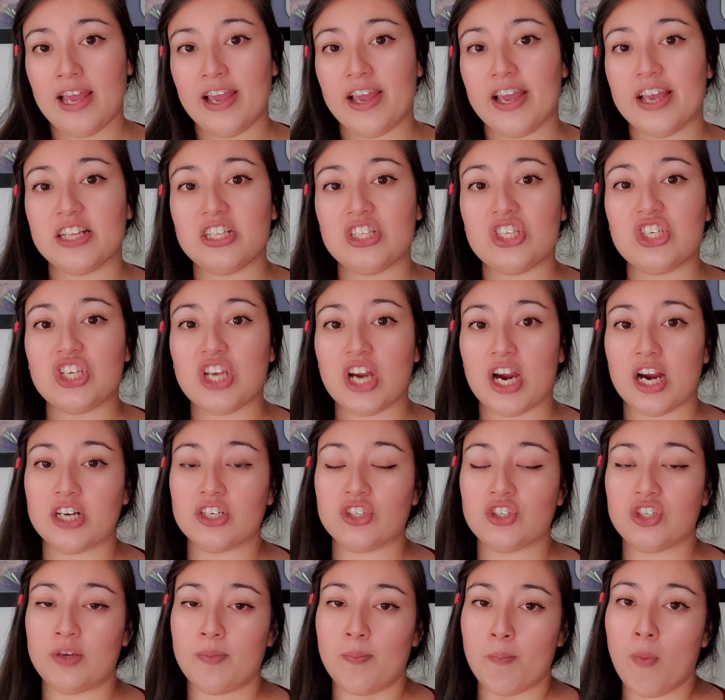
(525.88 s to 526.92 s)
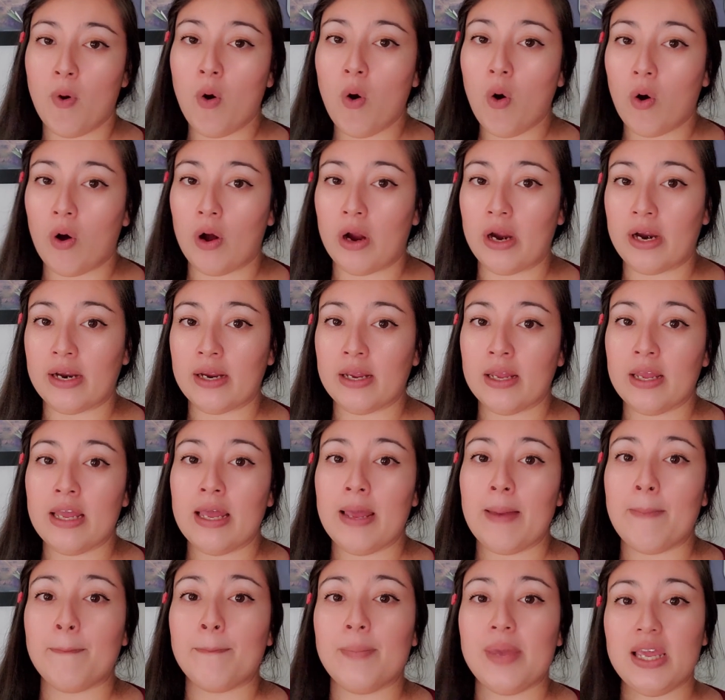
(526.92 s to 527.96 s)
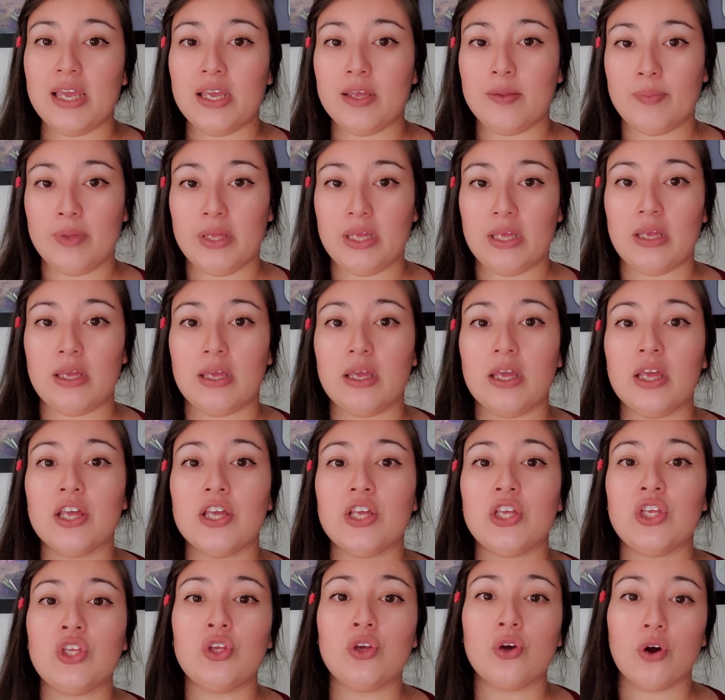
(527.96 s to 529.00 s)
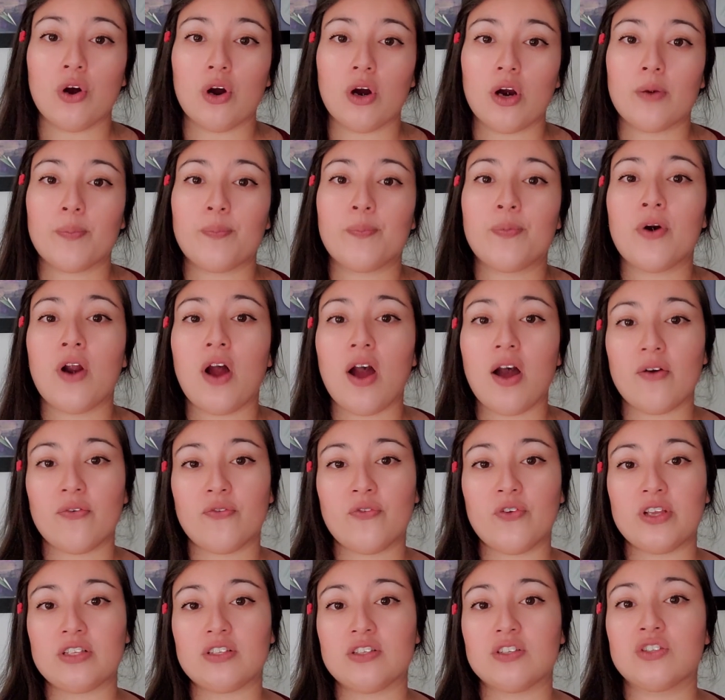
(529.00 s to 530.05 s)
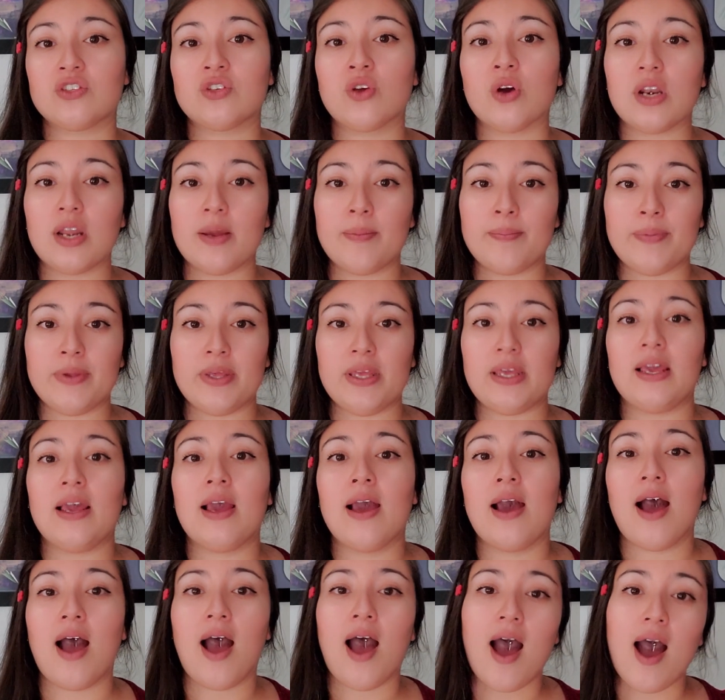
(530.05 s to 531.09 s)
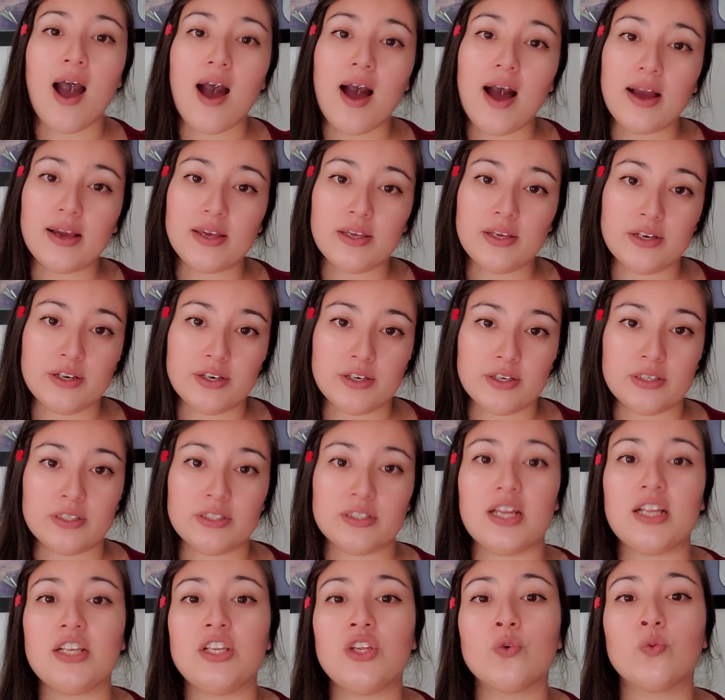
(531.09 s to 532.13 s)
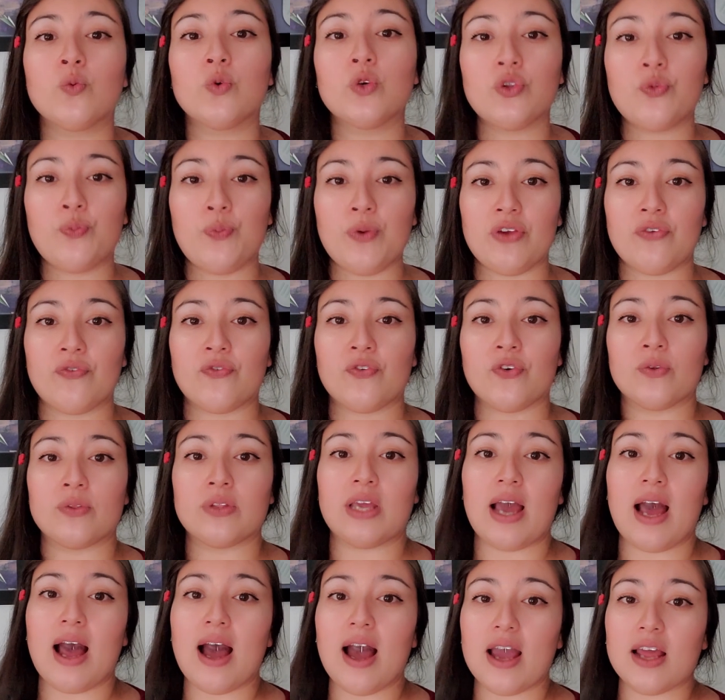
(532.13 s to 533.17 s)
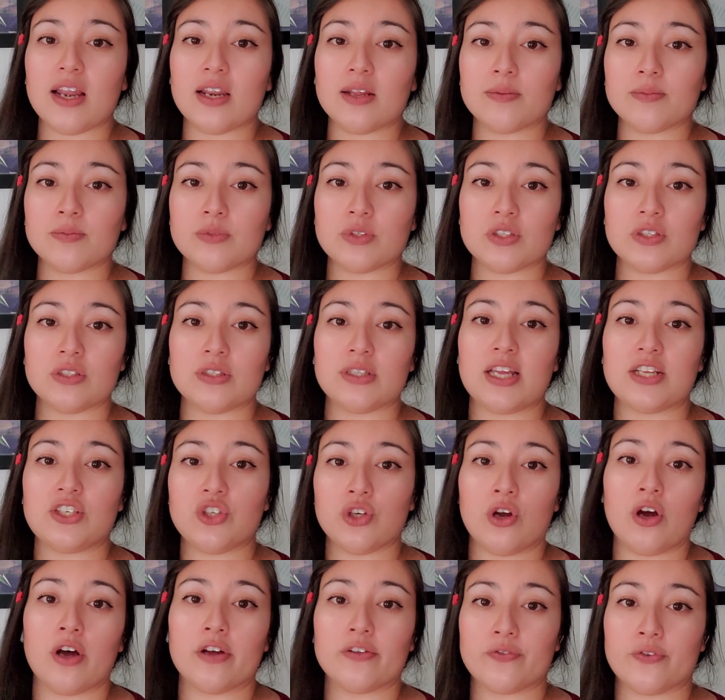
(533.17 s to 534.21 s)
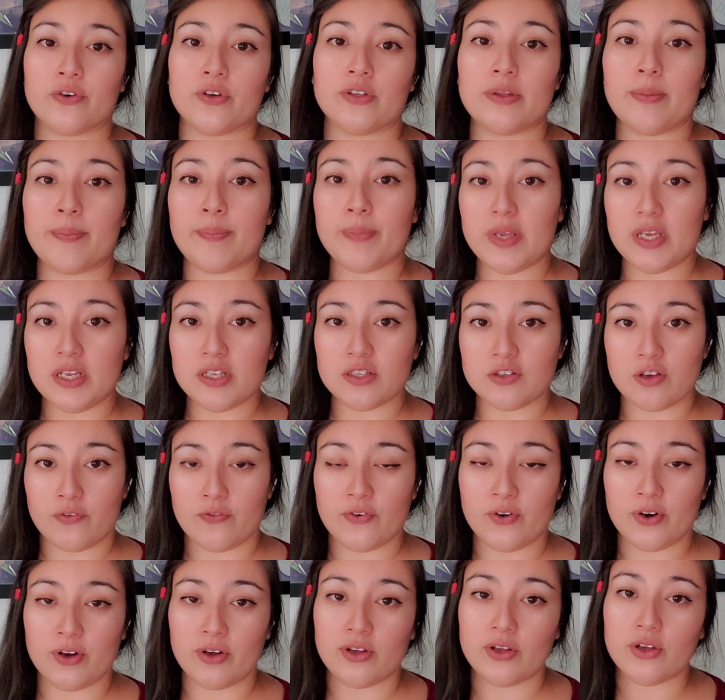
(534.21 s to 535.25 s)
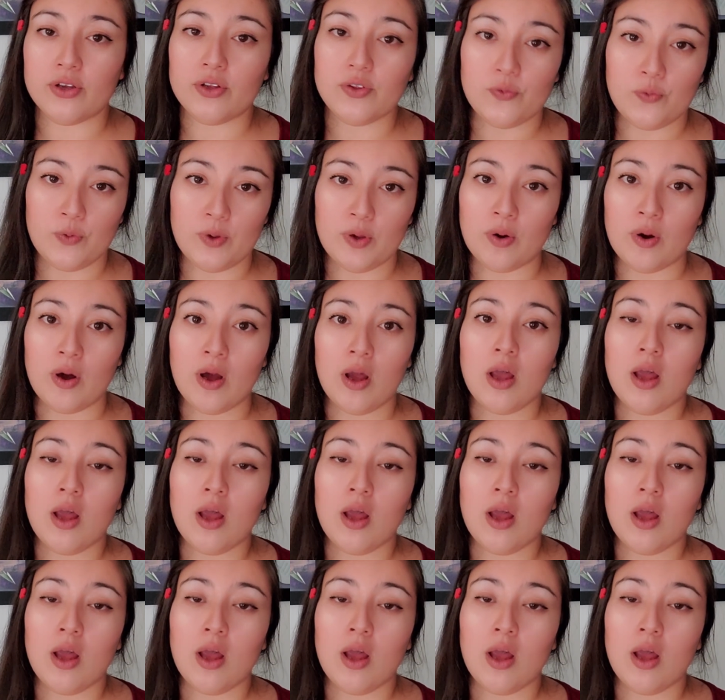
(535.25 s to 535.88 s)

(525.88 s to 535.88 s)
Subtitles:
and charging more, maybe your profit is gonna be higher than you would be from the items that you got from the bins or from Goodwill,